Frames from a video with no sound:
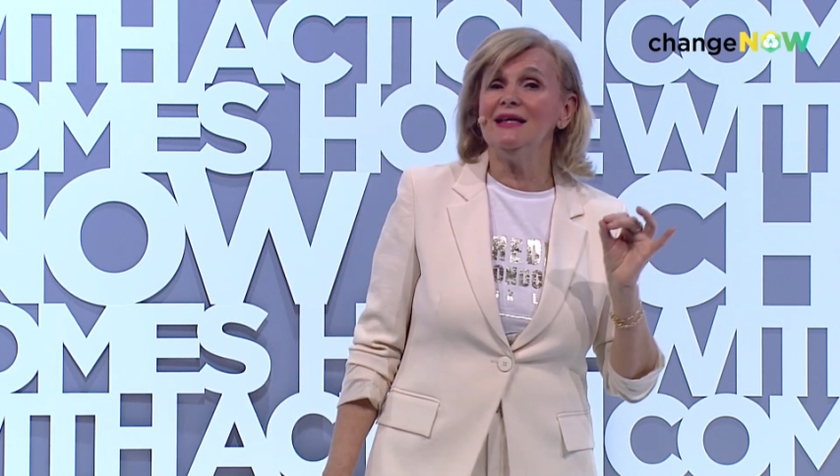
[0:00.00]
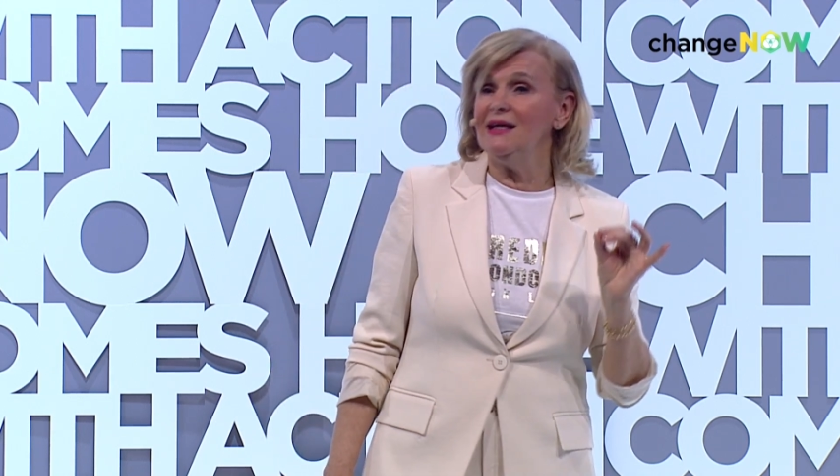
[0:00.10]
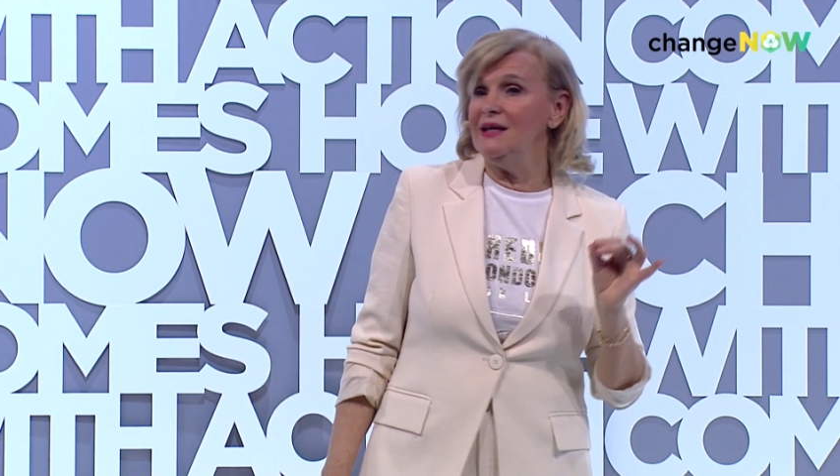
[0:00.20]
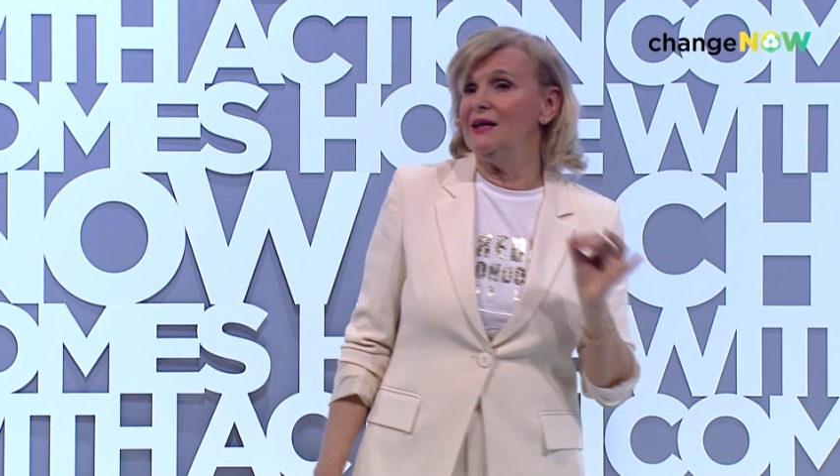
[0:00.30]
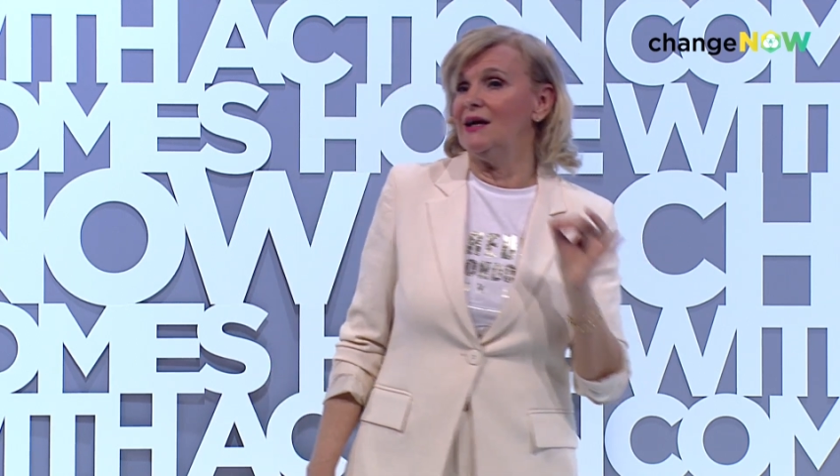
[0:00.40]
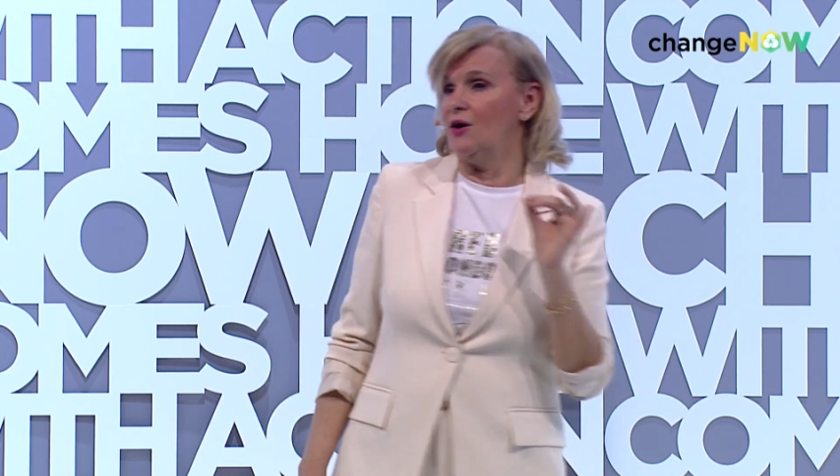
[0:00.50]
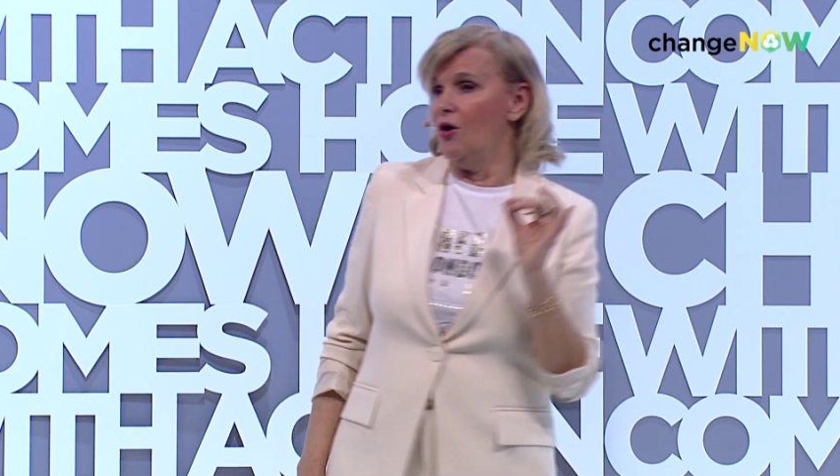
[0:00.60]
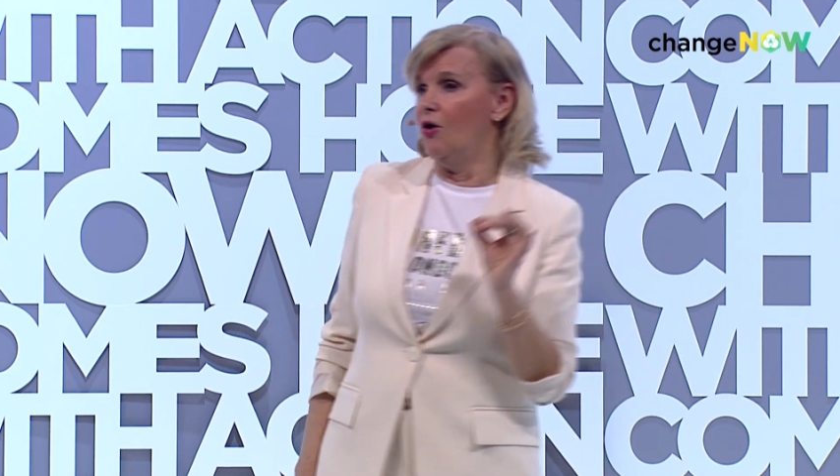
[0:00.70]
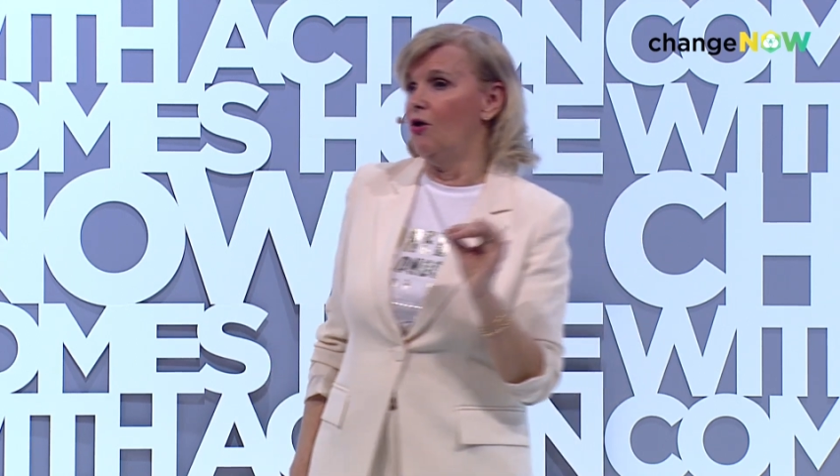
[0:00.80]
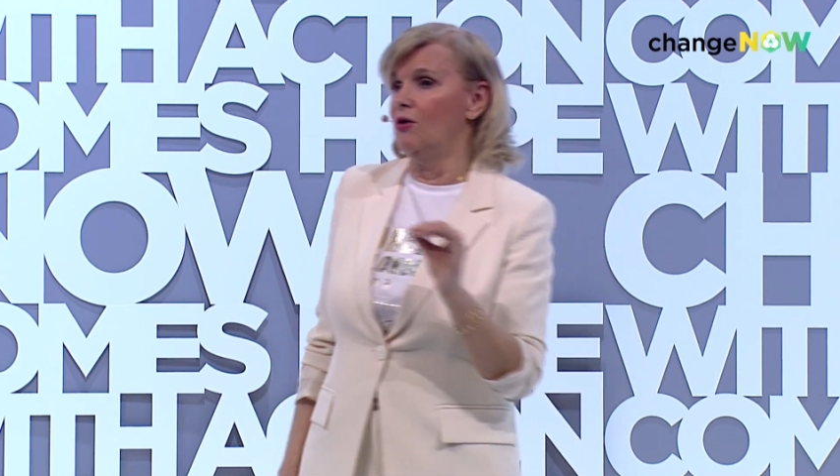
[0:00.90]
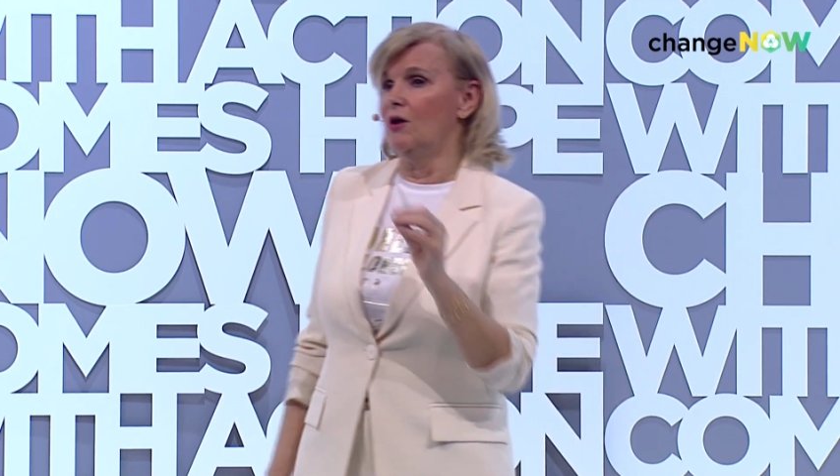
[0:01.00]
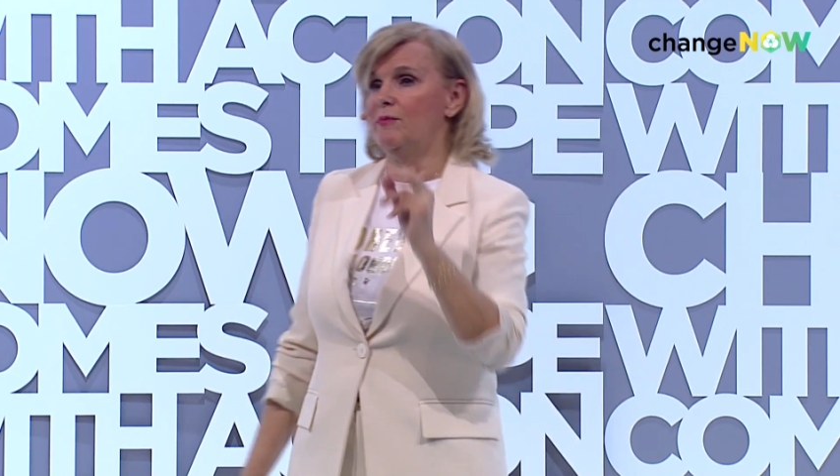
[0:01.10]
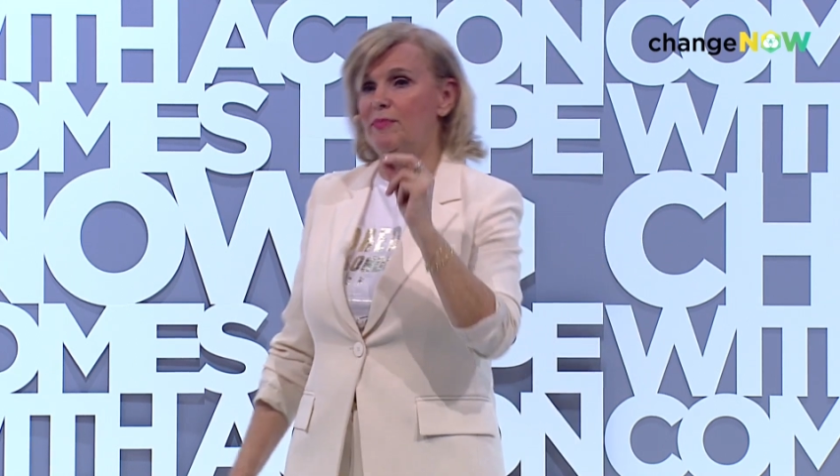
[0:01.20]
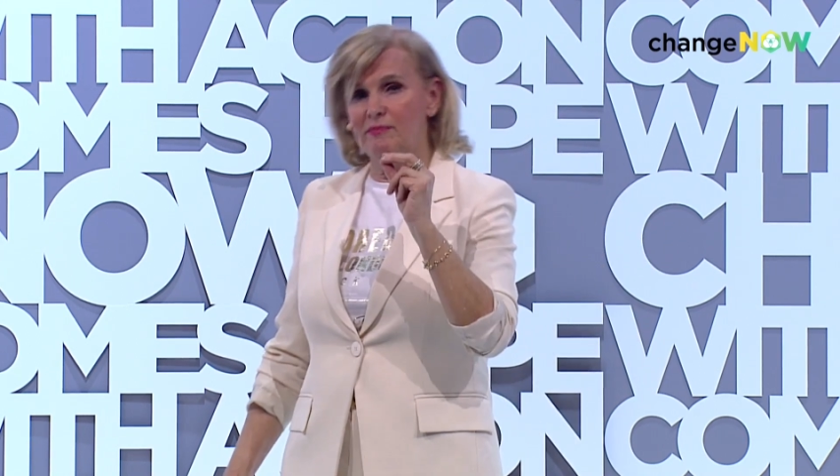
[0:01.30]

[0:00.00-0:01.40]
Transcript: year old